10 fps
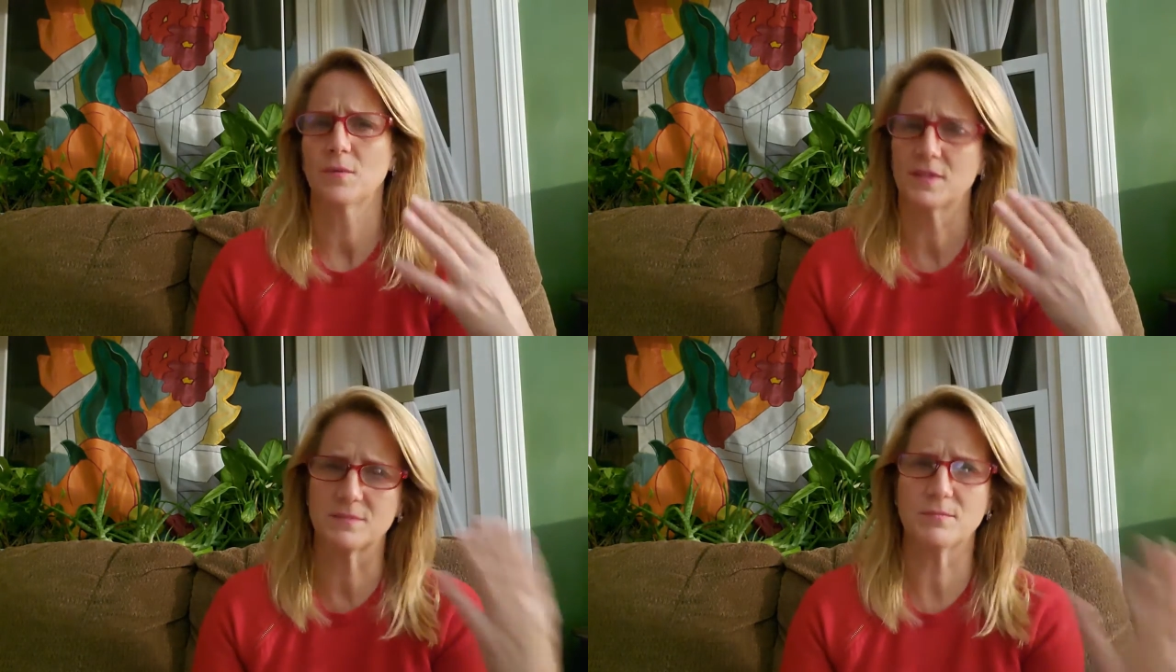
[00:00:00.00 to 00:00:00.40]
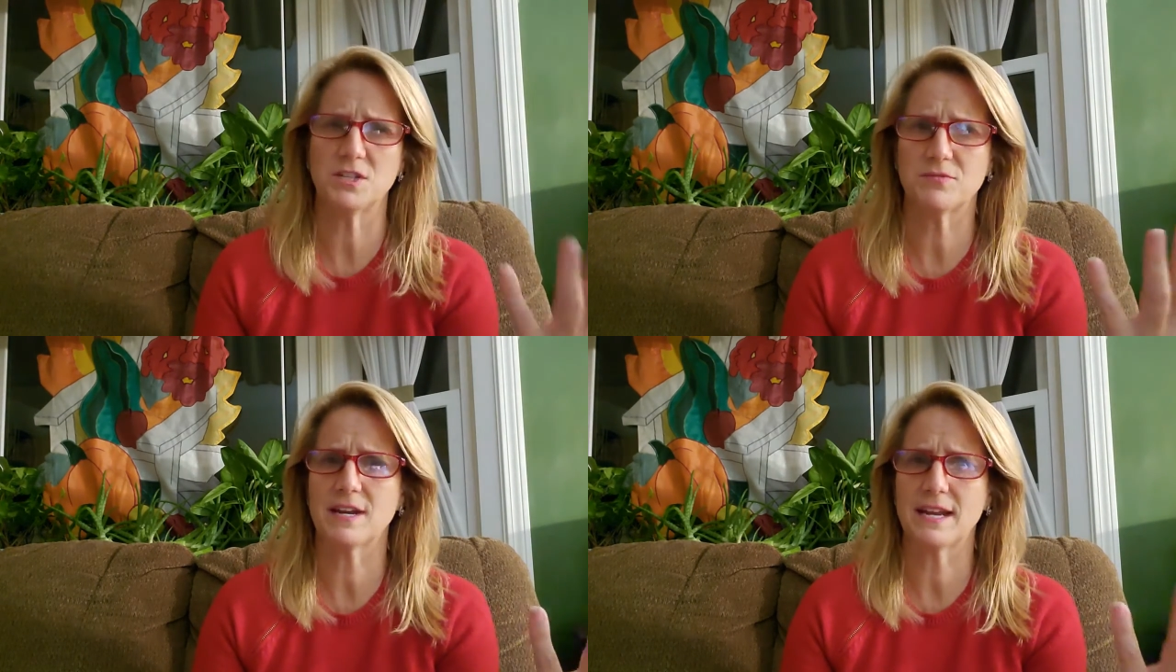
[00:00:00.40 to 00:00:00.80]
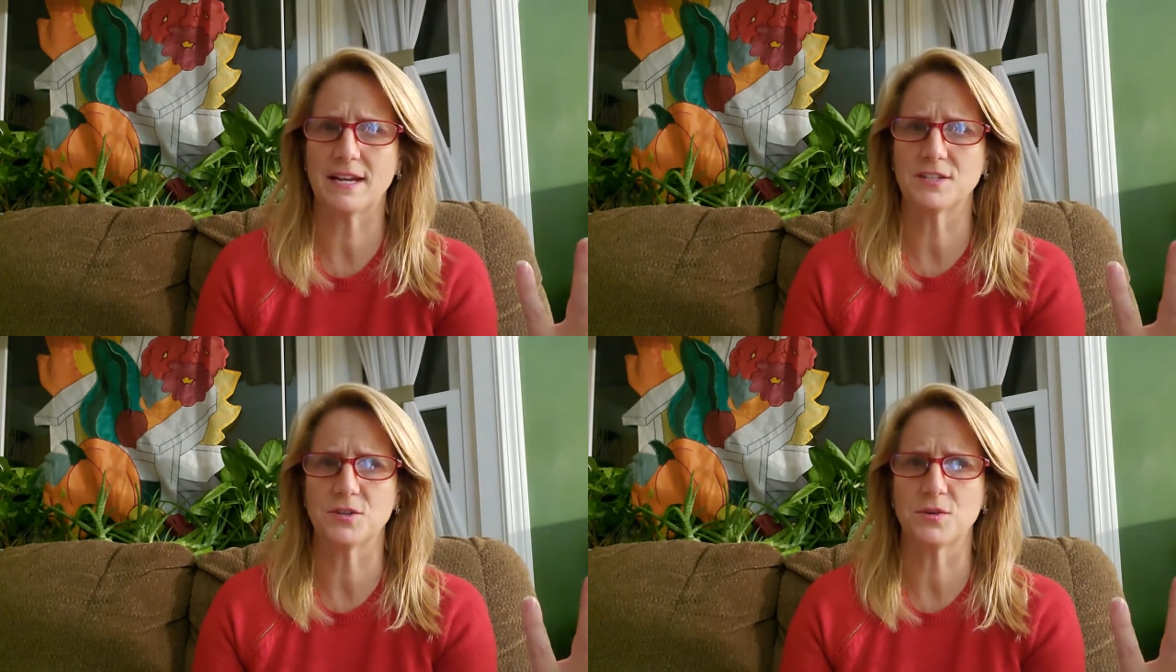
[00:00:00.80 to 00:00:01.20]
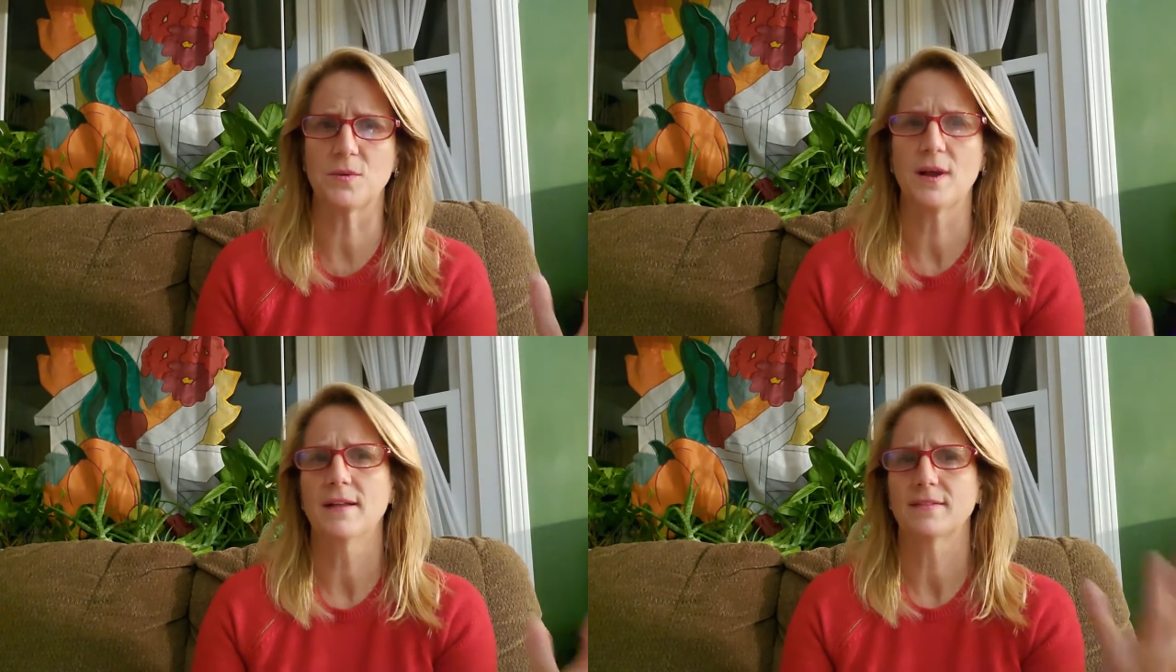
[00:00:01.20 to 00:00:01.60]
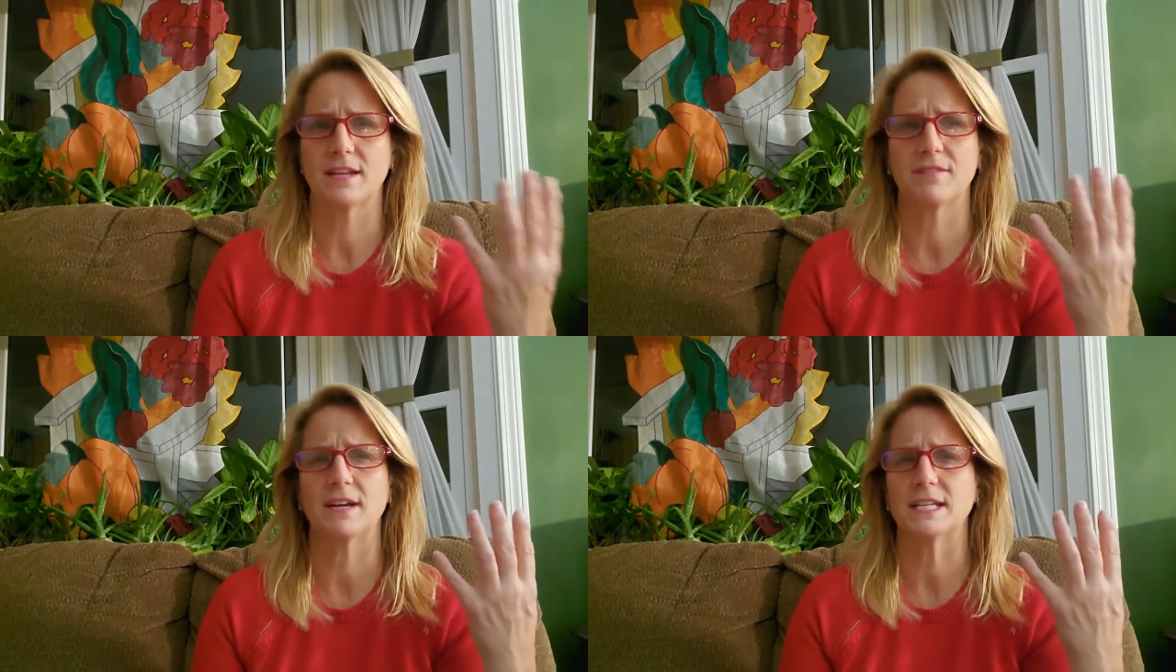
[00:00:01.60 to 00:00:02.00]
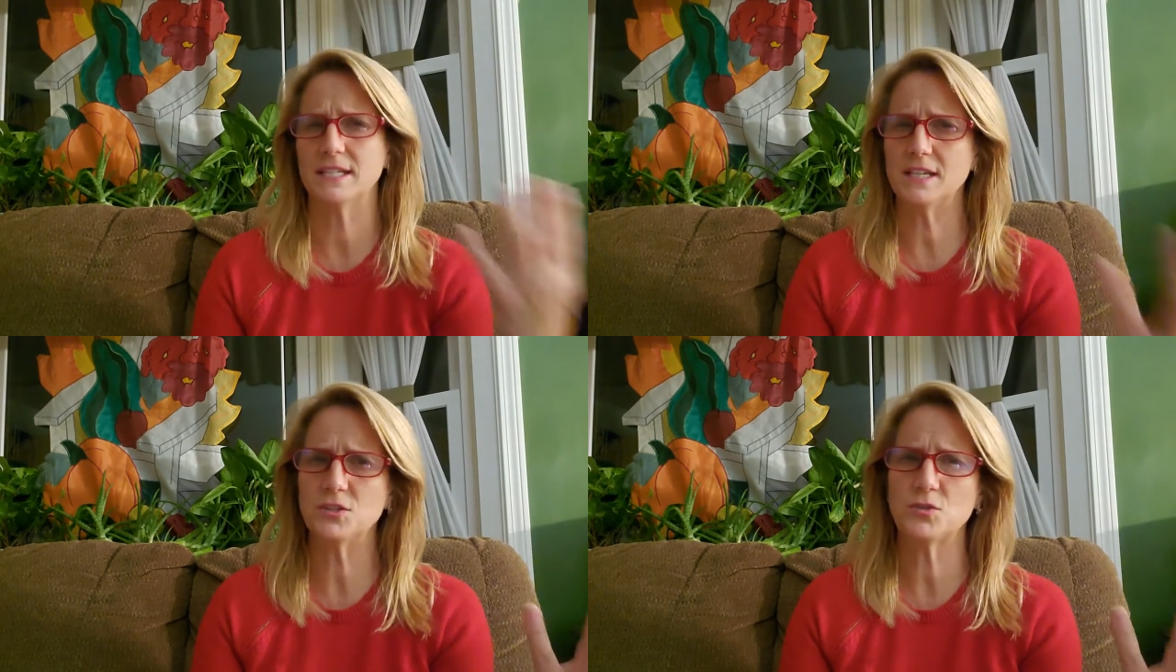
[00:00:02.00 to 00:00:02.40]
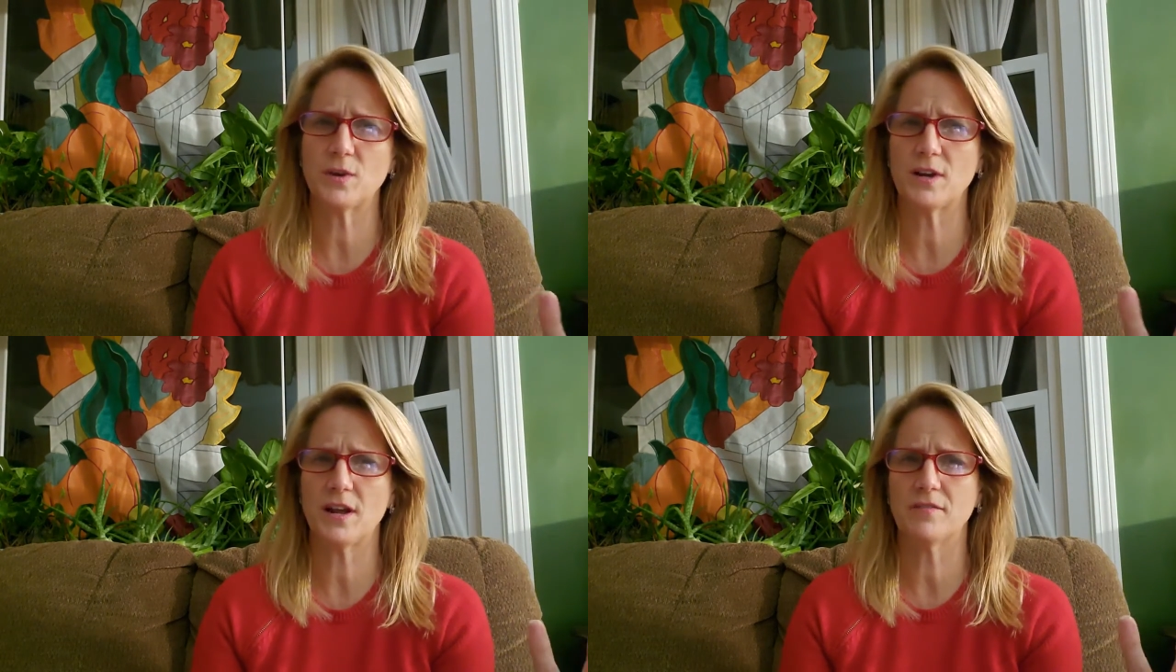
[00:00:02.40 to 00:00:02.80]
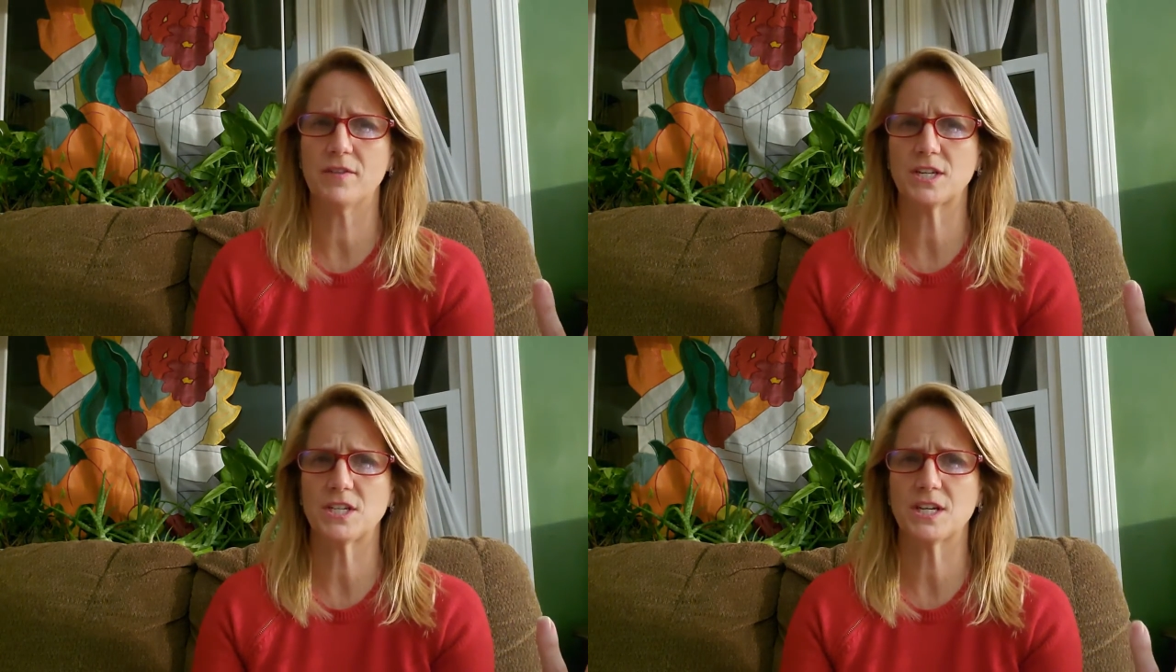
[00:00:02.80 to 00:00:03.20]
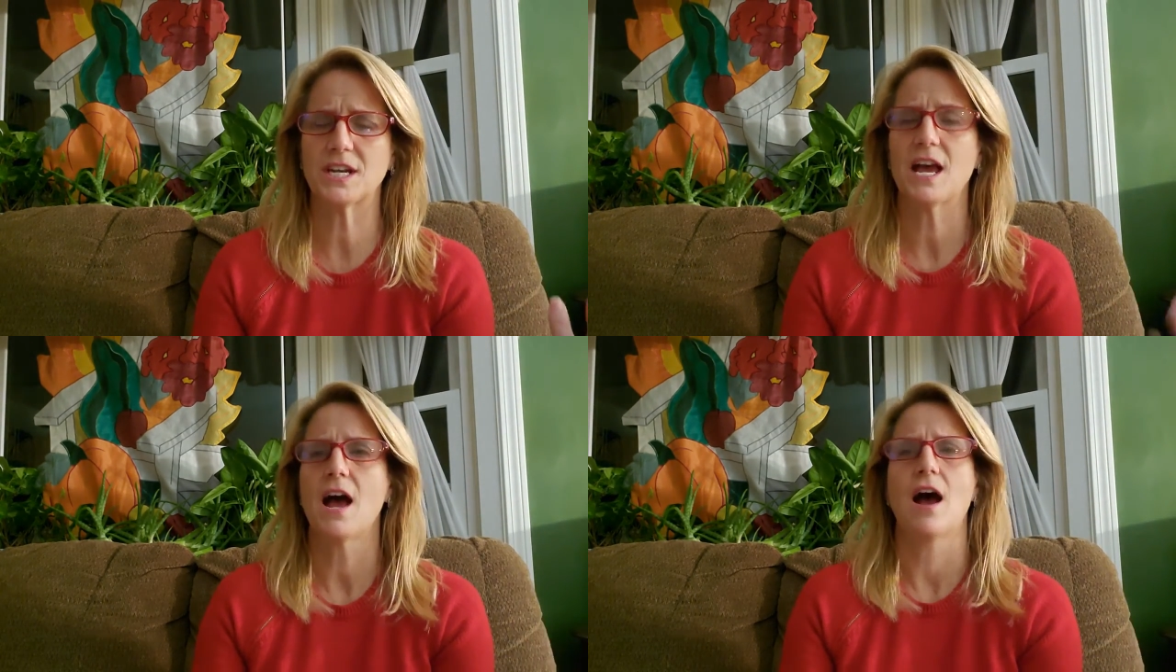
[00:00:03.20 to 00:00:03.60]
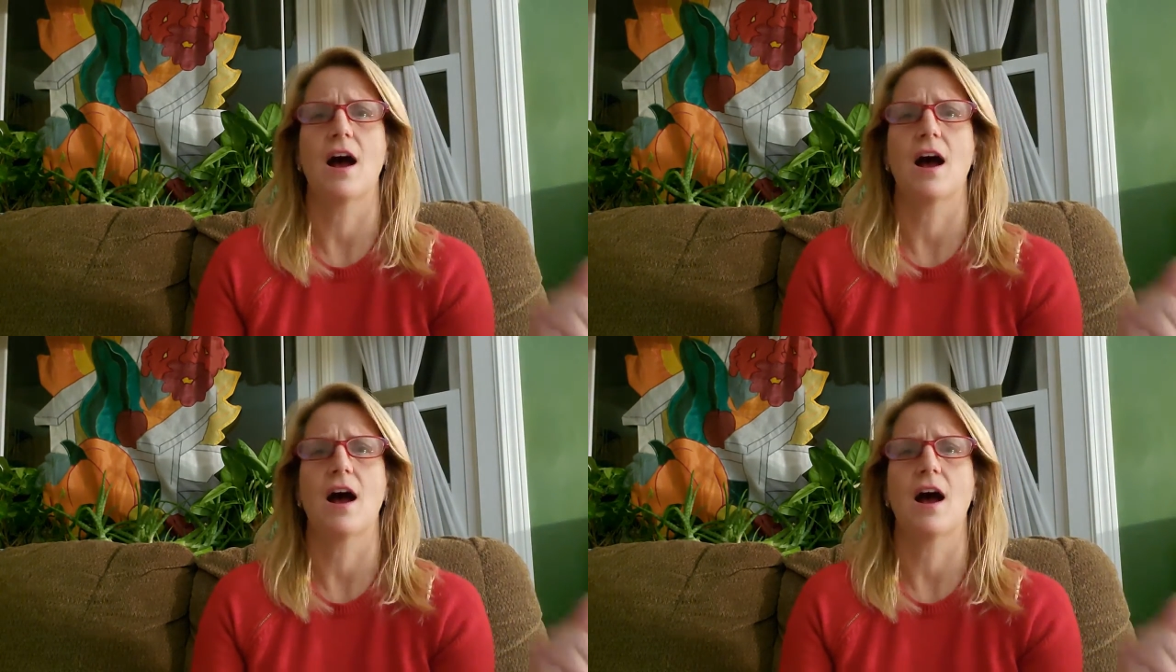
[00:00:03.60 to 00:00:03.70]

with as much reading I do, that if I did enjoy nonfiction,